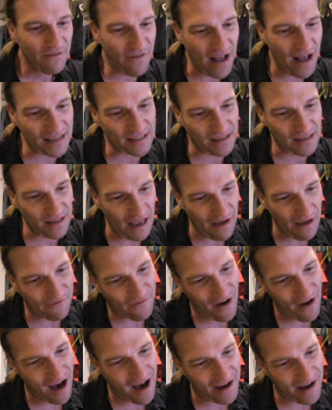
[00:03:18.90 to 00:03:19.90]
Fasten the
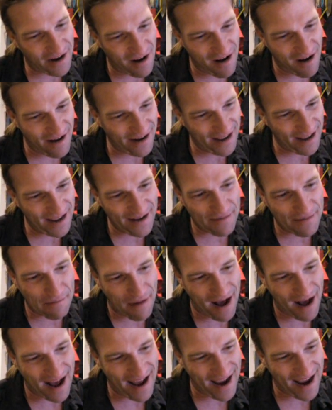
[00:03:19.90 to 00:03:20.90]
ephod on
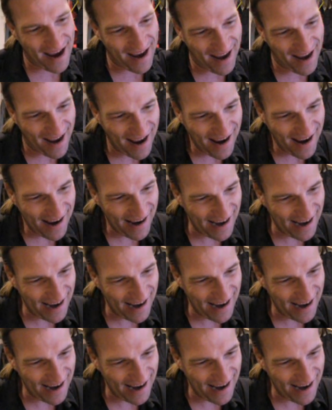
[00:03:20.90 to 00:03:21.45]
him by